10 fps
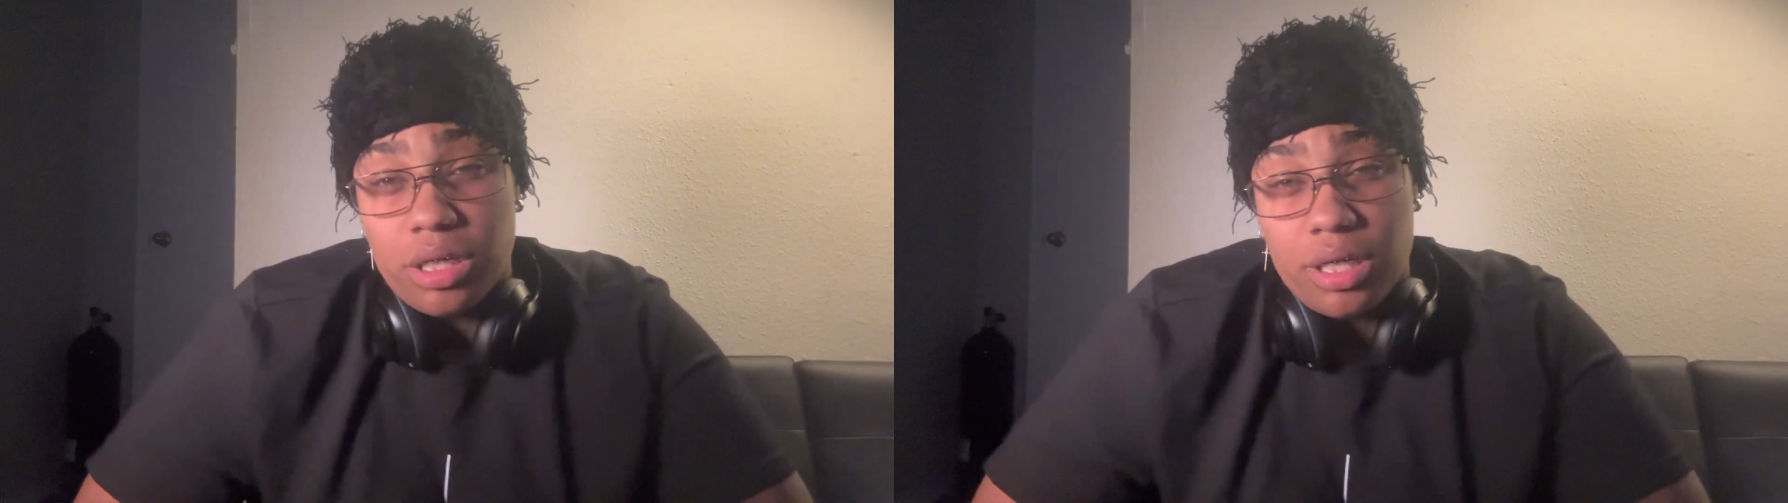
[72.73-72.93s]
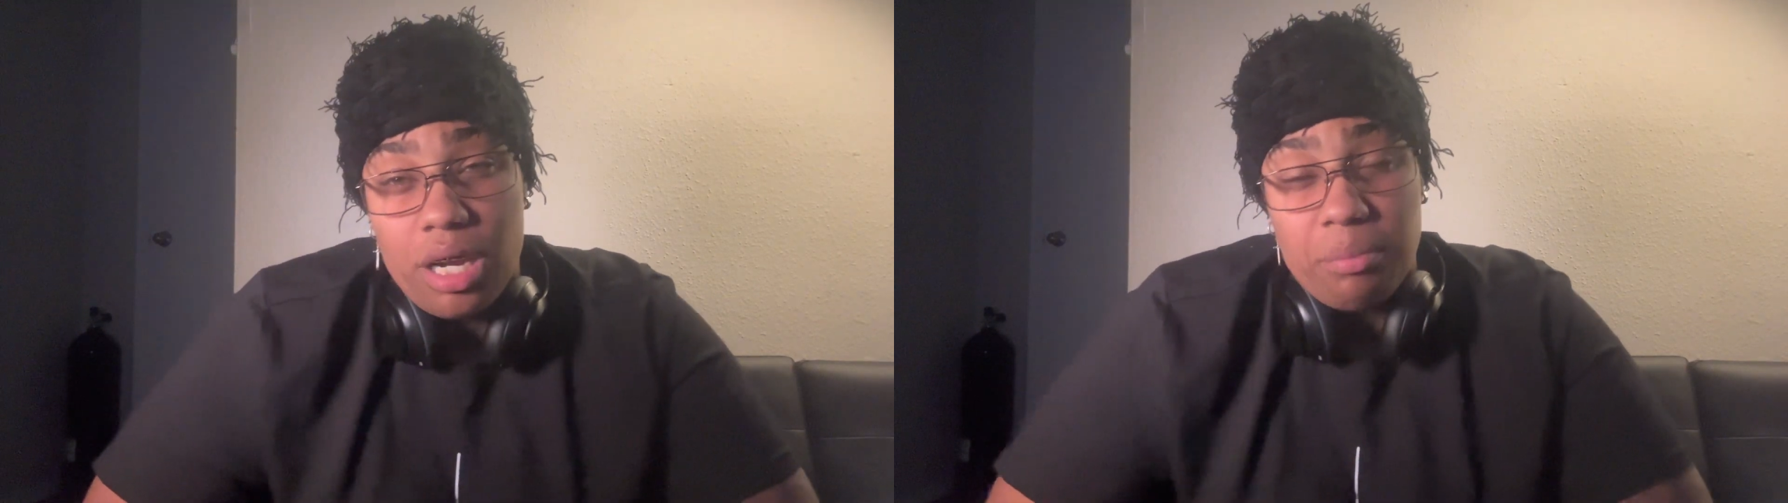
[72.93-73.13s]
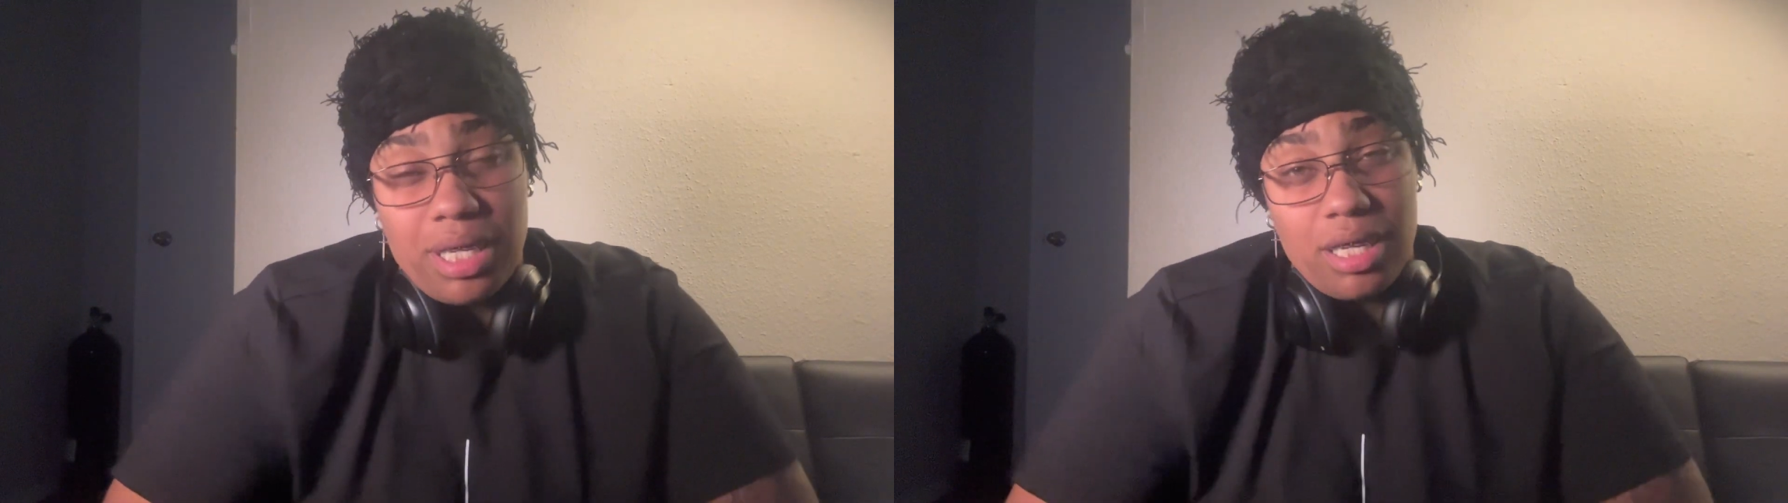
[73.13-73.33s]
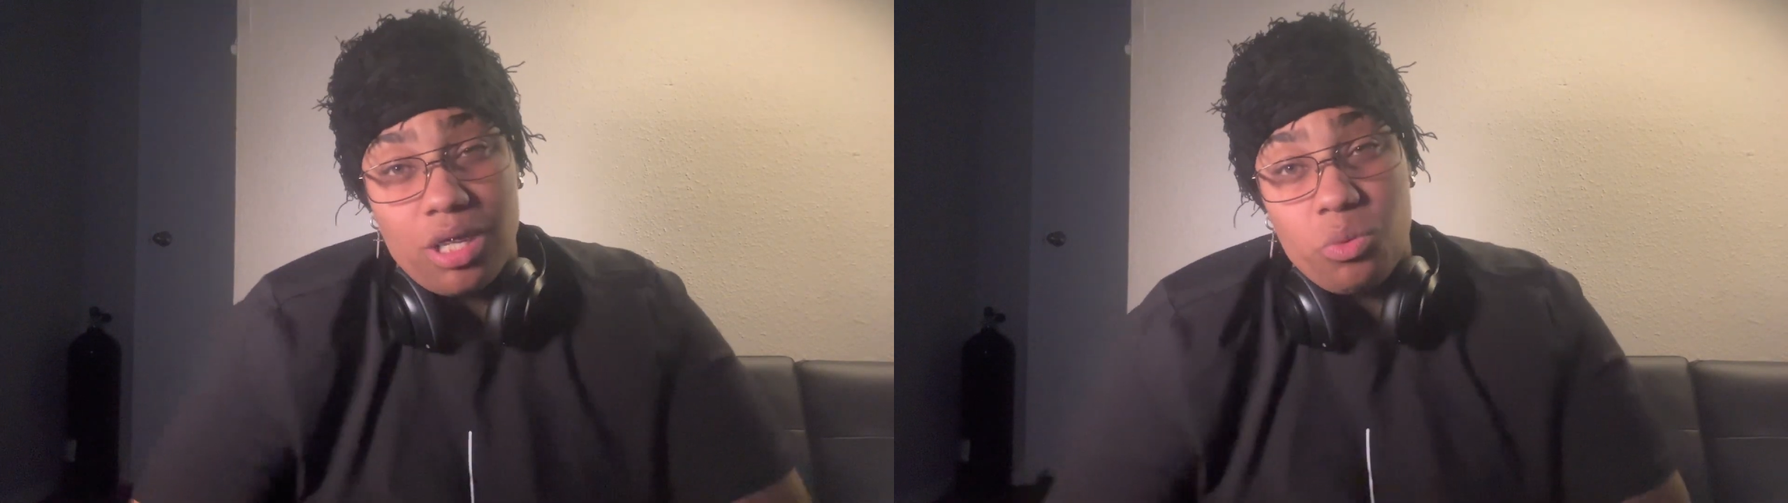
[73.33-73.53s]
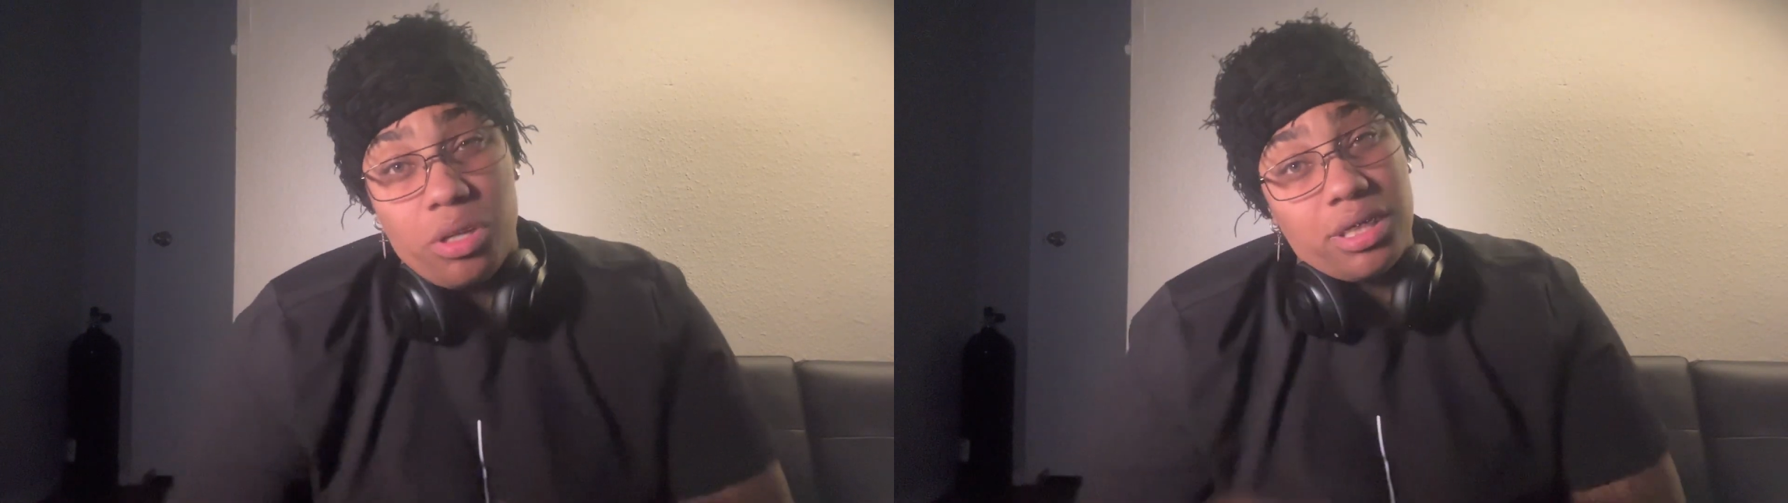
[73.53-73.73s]
and I'm getting the
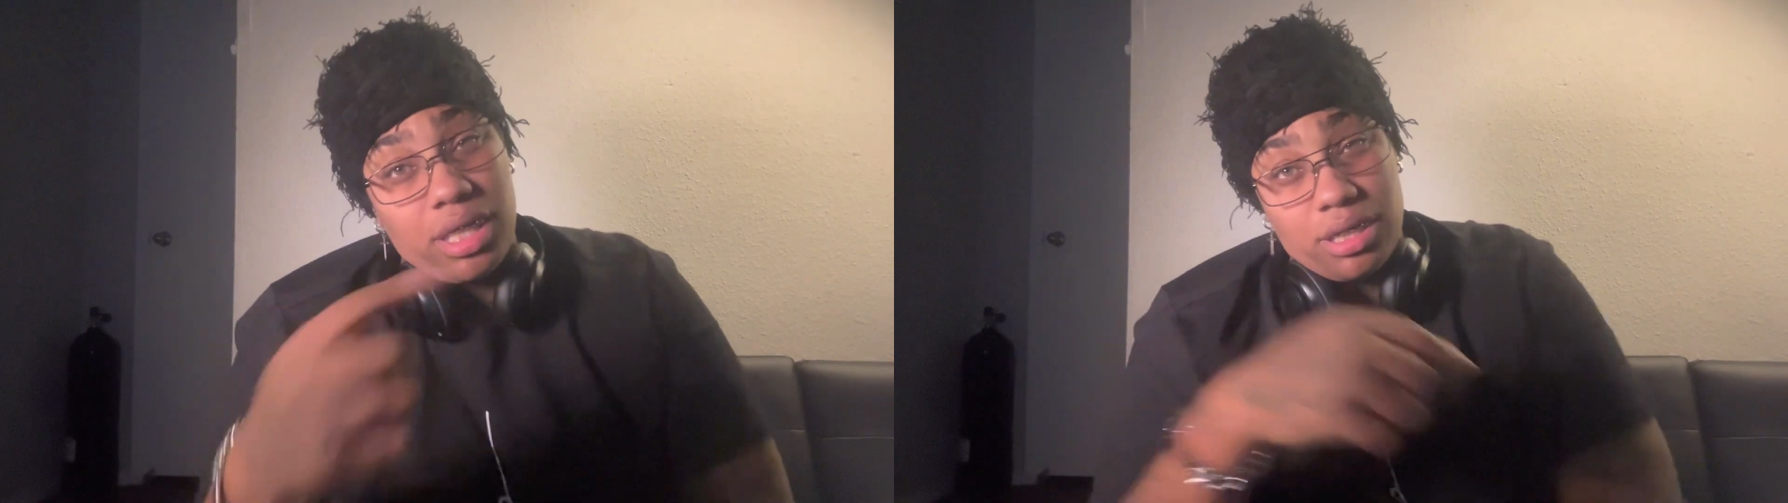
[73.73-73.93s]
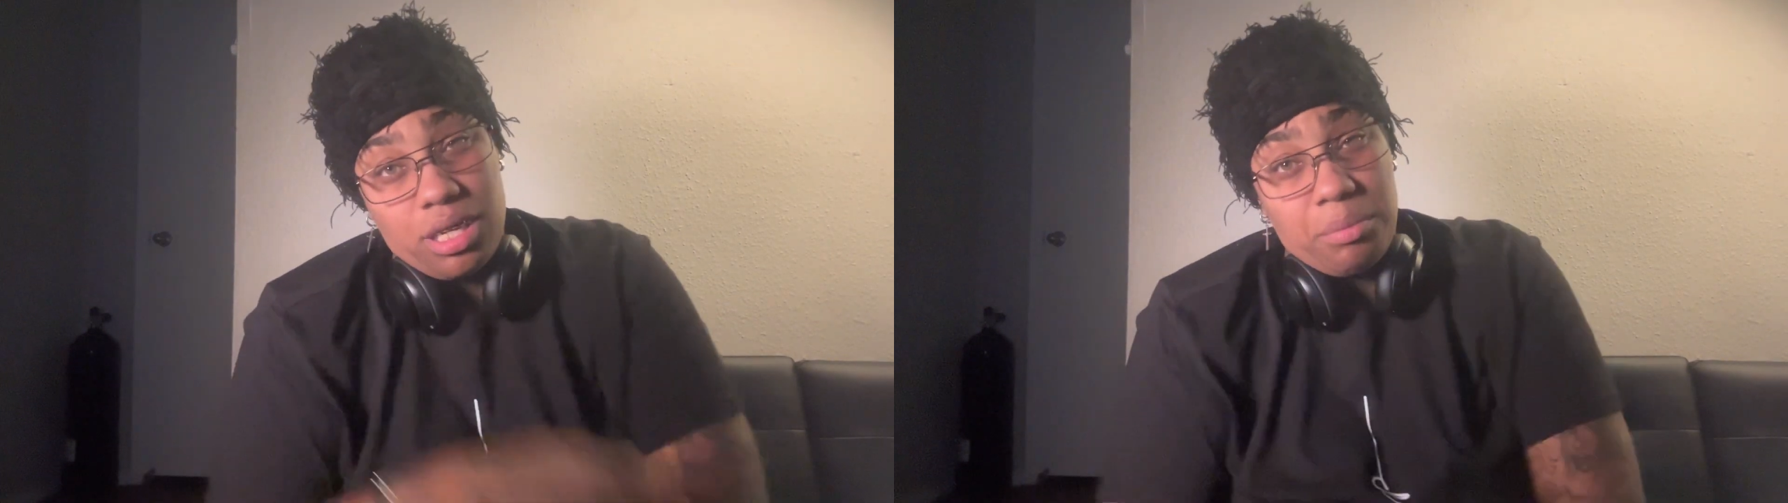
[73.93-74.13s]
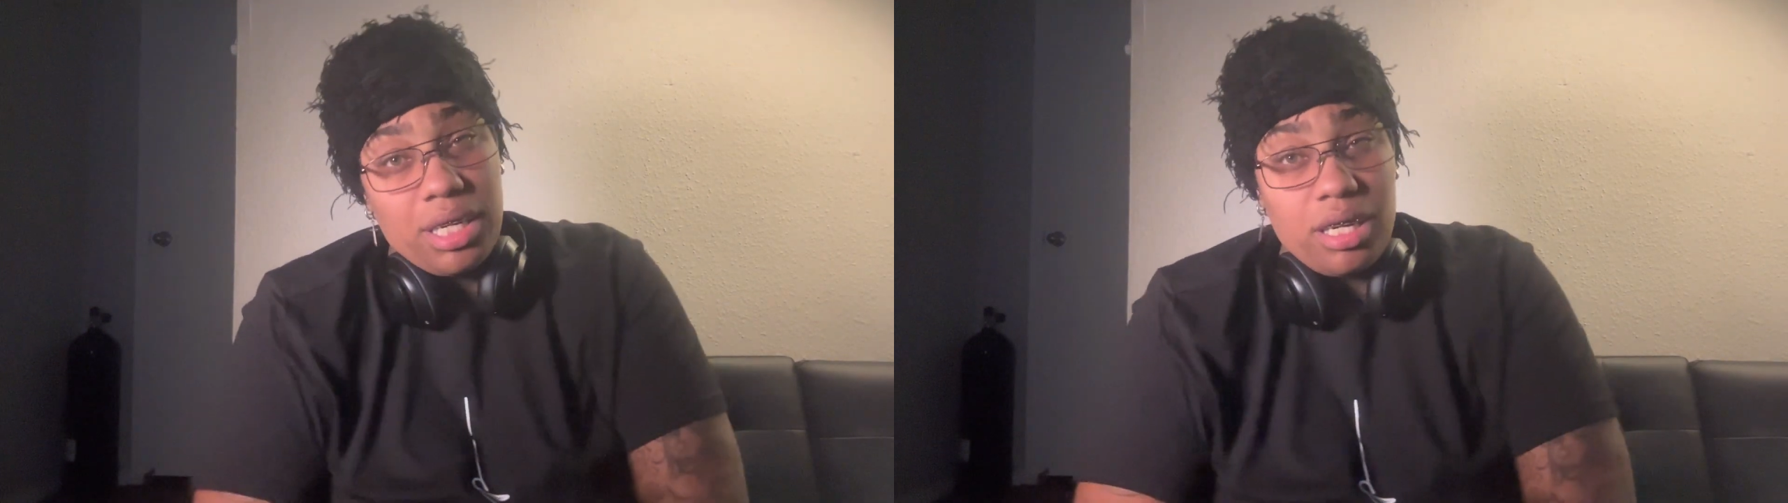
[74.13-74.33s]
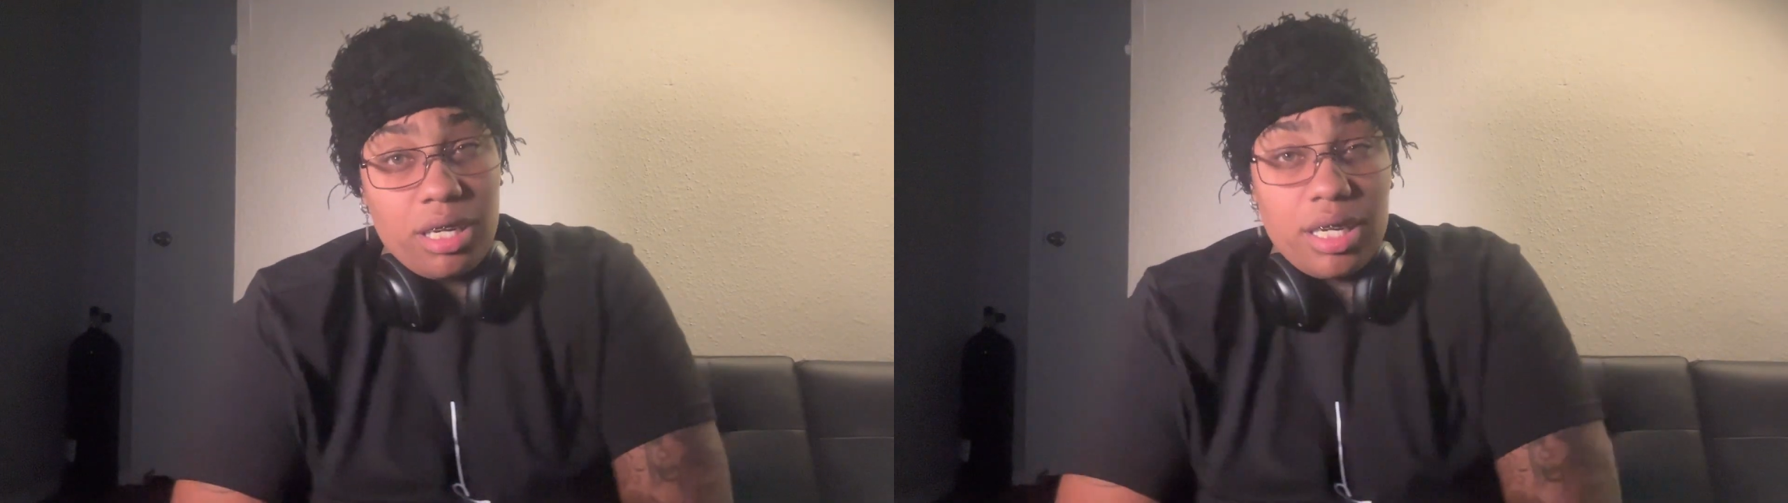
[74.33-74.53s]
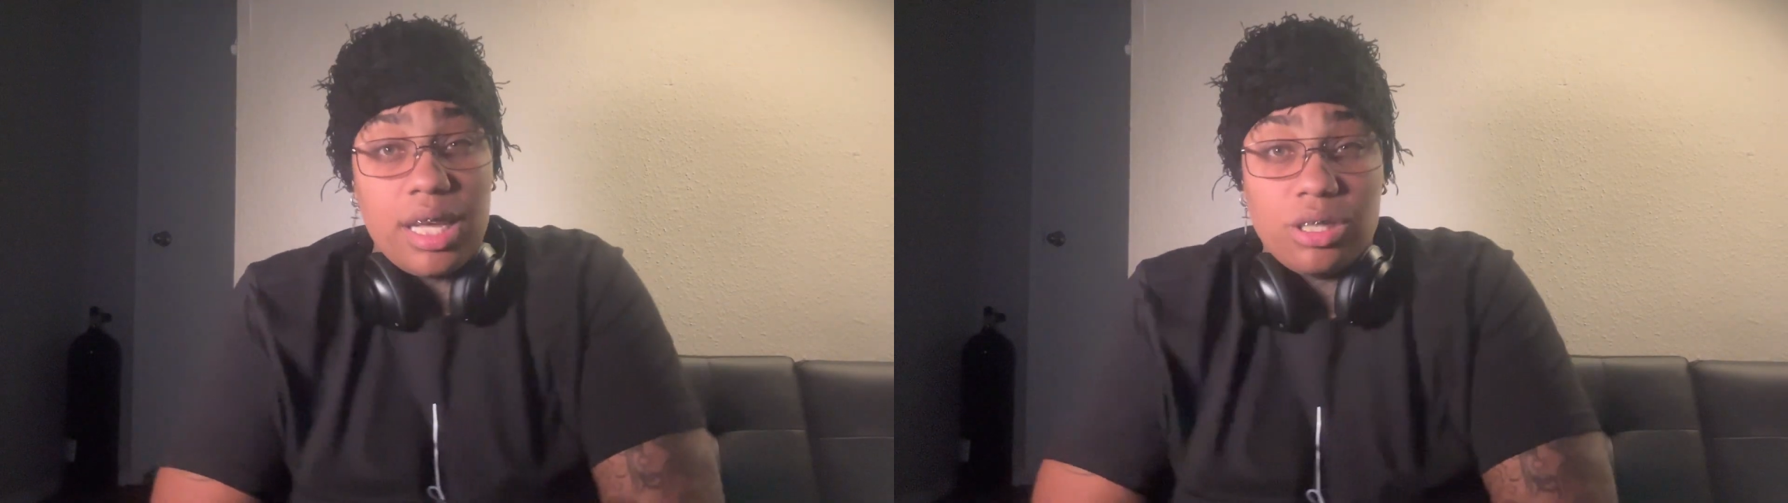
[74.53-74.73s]
ones that's coming in on
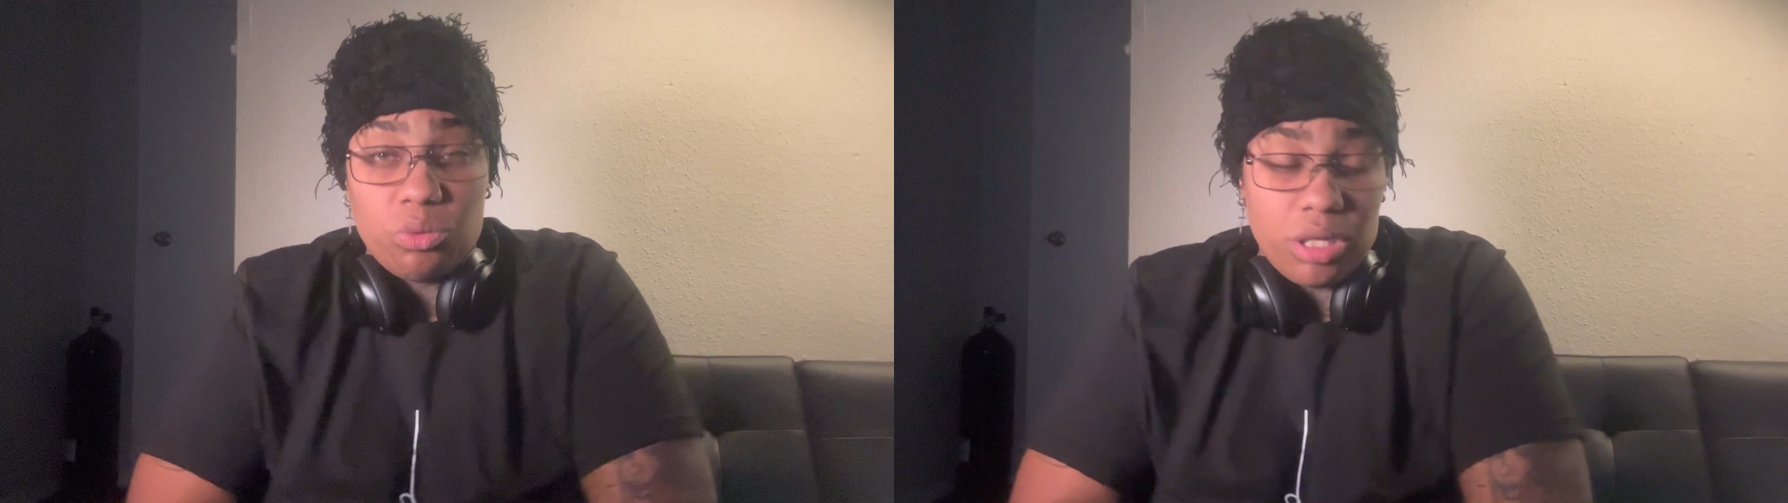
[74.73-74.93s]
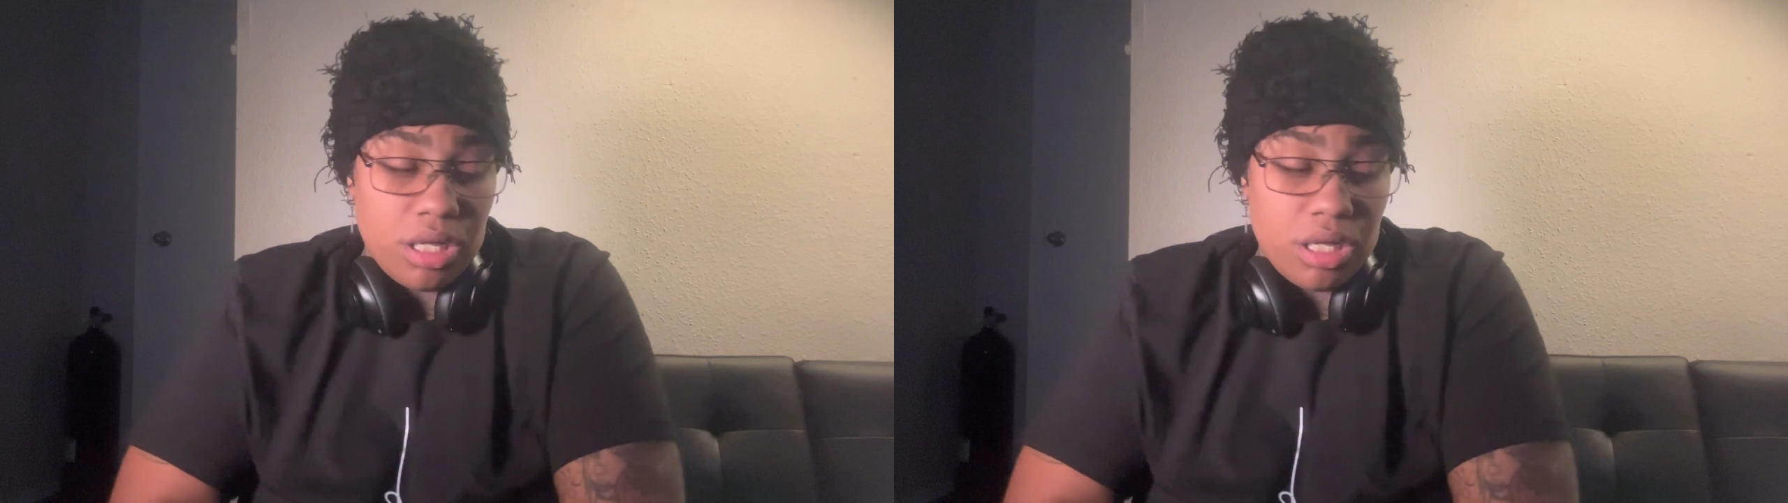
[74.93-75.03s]
the next one.